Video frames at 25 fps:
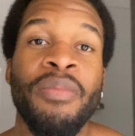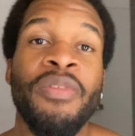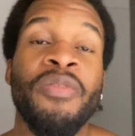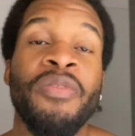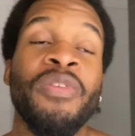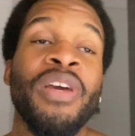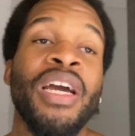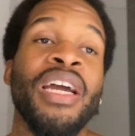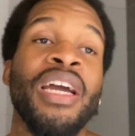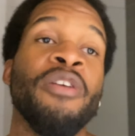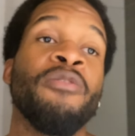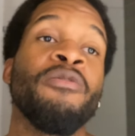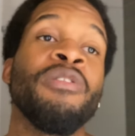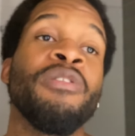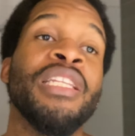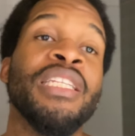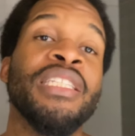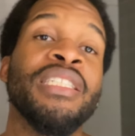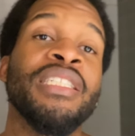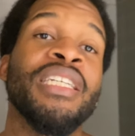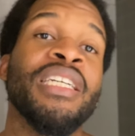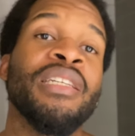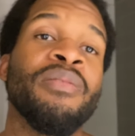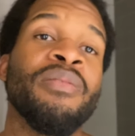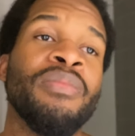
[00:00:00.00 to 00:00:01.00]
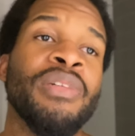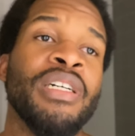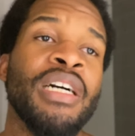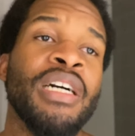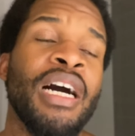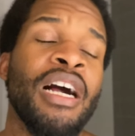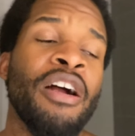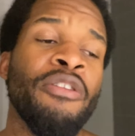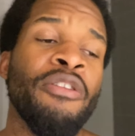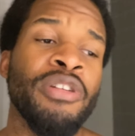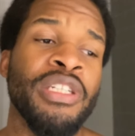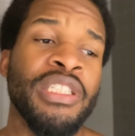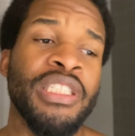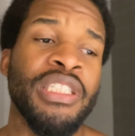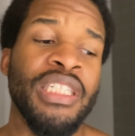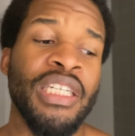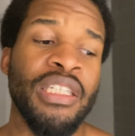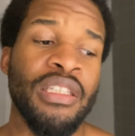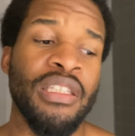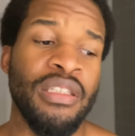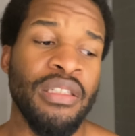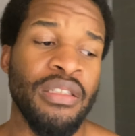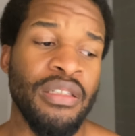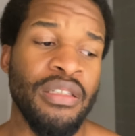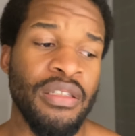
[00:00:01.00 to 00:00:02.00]
If you haven't really checked my
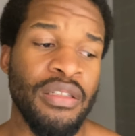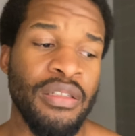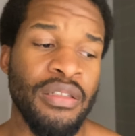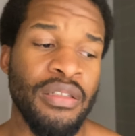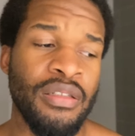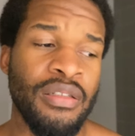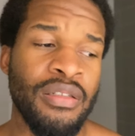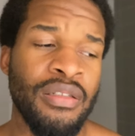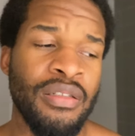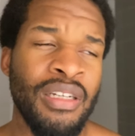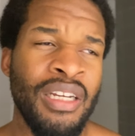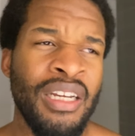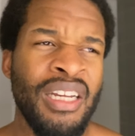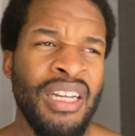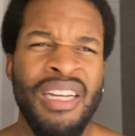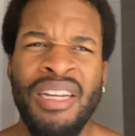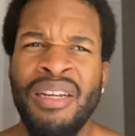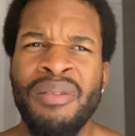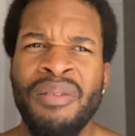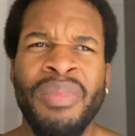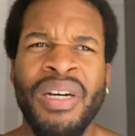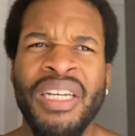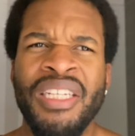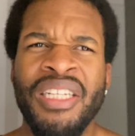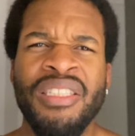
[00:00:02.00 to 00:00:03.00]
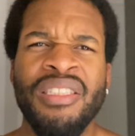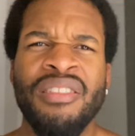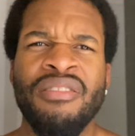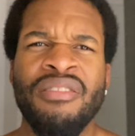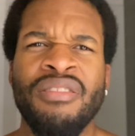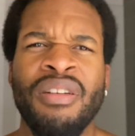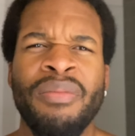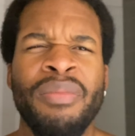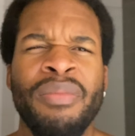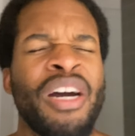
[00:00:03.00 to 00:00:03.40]
Instagram,